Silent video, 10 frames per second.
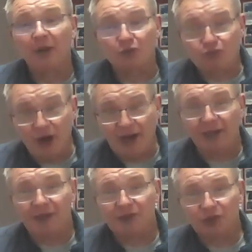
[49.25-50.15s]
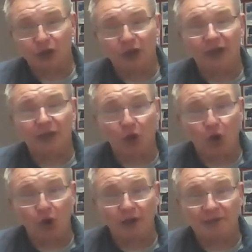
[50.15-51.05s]
regular security
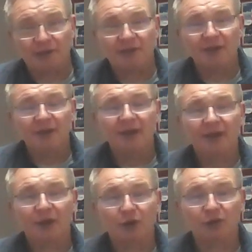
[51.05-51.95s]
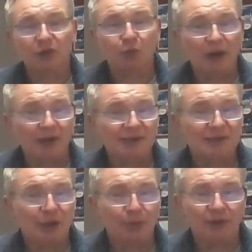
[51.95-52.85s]
audits across their wireless
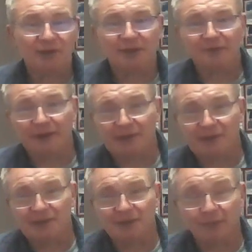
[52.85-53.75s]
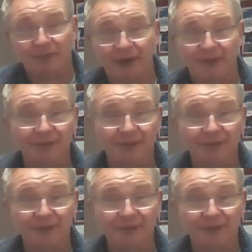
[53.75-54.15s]
networks and devices to prevent,